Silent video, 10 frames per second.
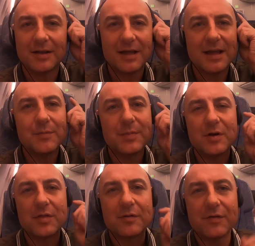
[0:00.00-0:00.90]
Okay, we've
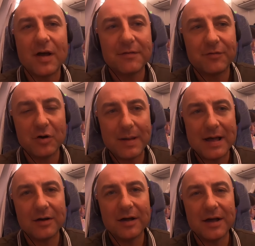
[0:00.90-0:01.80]
been on the flight for
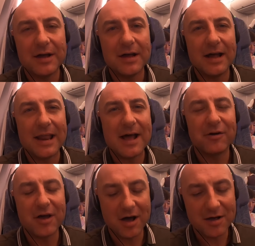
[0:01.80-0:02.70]
about an
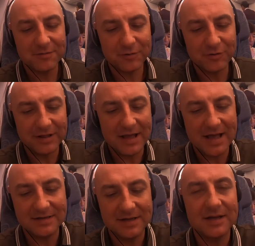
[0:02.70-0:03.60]
hour and a half. Already
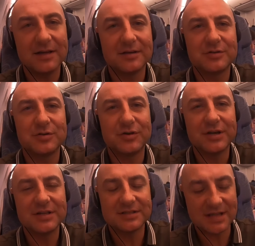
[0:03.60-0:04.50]
had 2
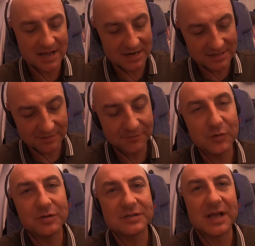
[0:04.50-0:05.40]
drinks, and the
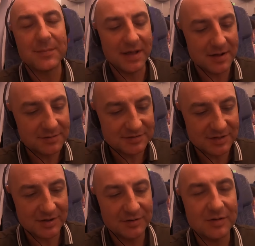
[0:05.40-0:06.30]
food has come now.
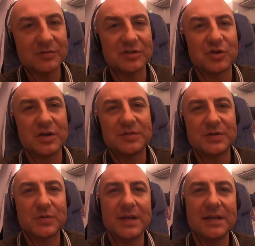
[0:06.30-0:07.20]
So there was a choice
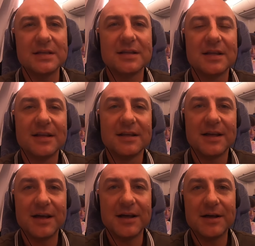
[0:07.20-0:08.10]
between
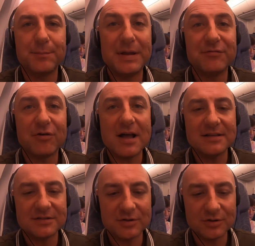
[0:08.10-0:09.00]
beef
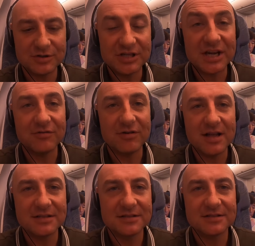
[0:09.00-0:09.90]
rice or chicken
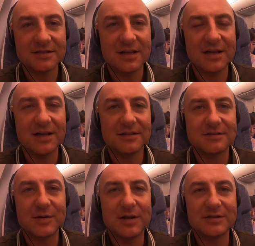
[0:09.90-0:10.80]
rice.
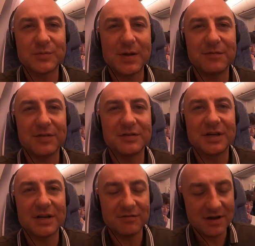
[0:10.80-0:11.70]
So I just went for the
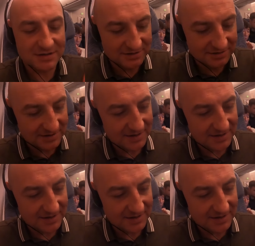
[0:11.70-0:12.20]
chicken rice.